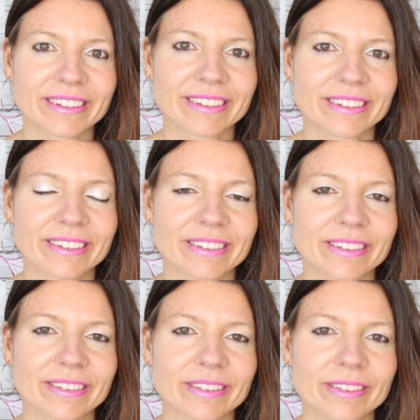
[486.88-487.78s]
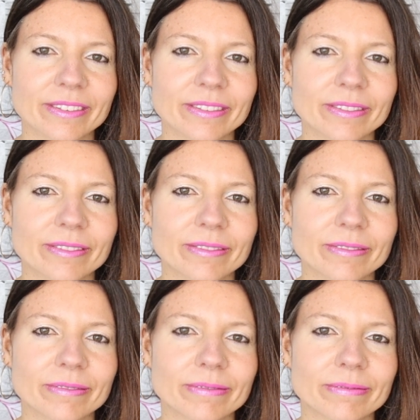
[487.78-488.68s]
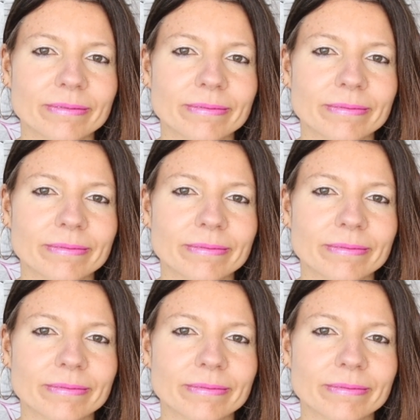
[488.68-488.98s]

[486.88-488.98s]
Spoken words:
(no one is talking)